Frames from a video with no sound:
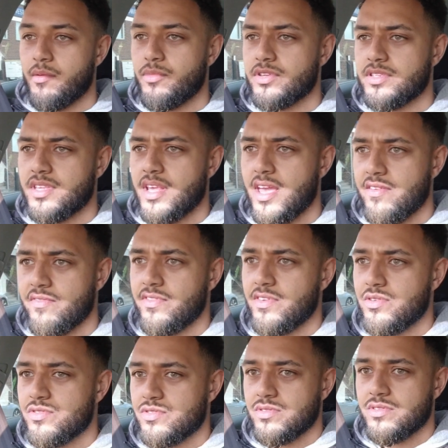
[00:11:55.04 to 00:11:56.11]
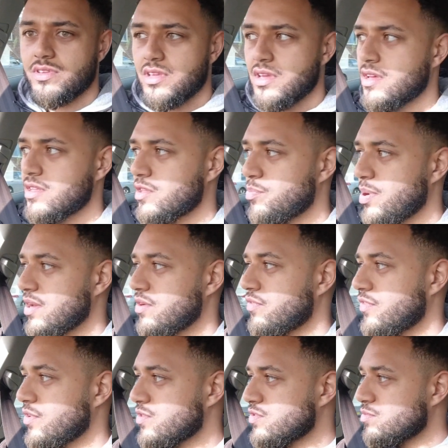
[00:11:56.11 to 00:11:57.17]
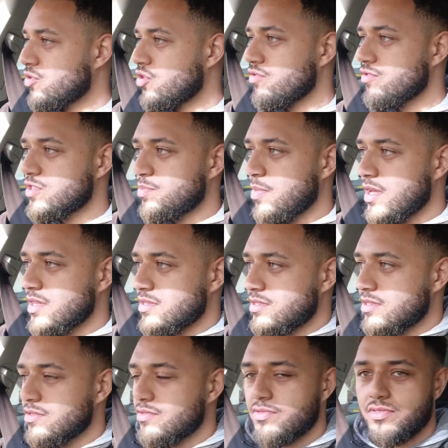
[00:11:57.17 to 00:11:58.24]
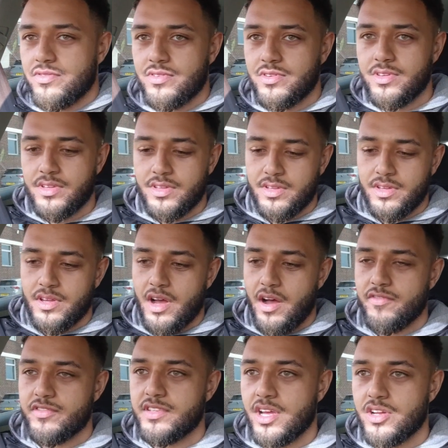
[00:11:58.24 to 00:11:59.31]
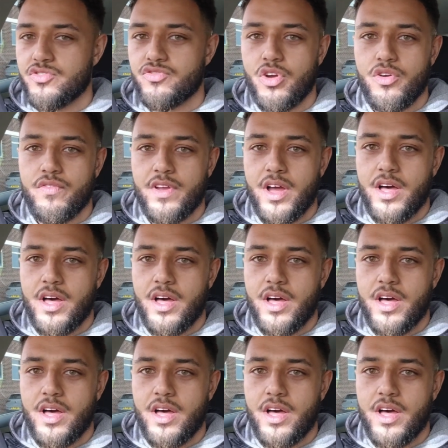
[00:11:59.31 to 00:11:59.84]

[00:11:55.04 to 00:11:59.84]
I must say the pedal feels more responsive. Obviously I drove it